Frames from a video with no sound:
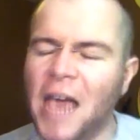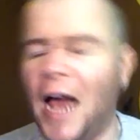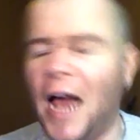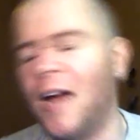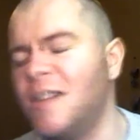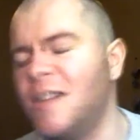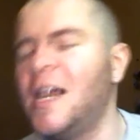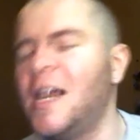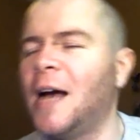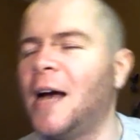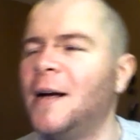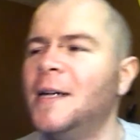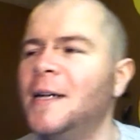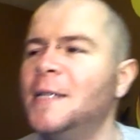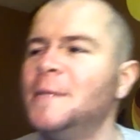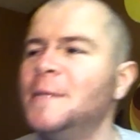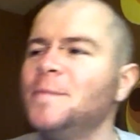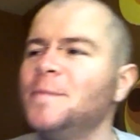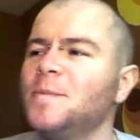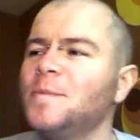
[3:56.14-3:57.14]
Yeah.
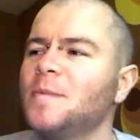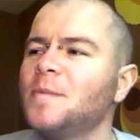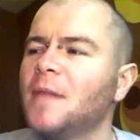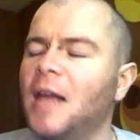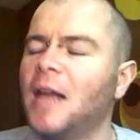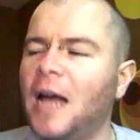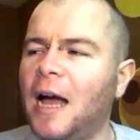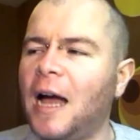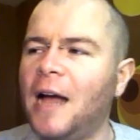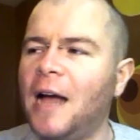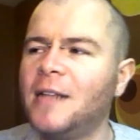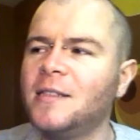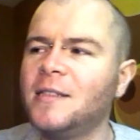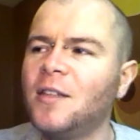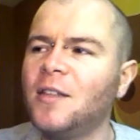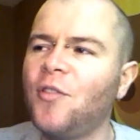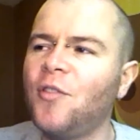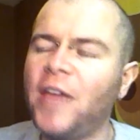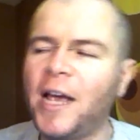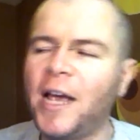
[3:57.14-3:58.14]
And
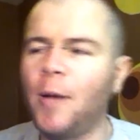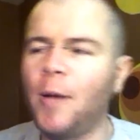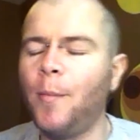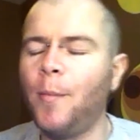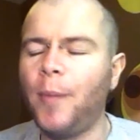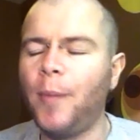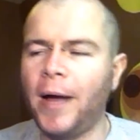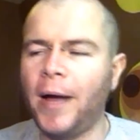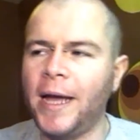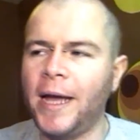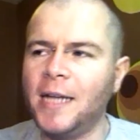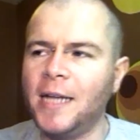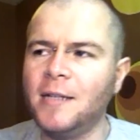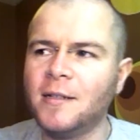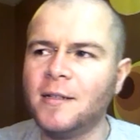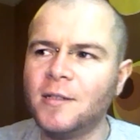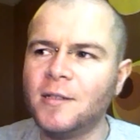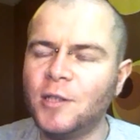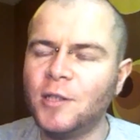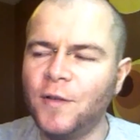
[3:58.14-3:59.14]
they
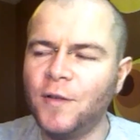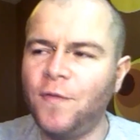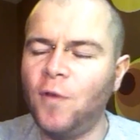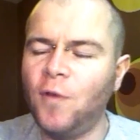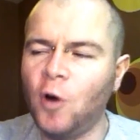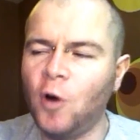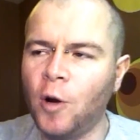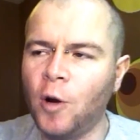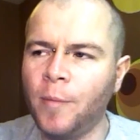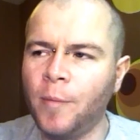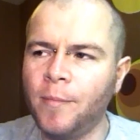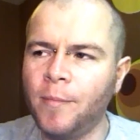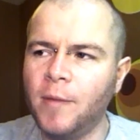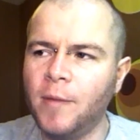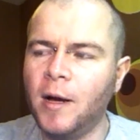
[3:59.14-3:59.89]
combine to form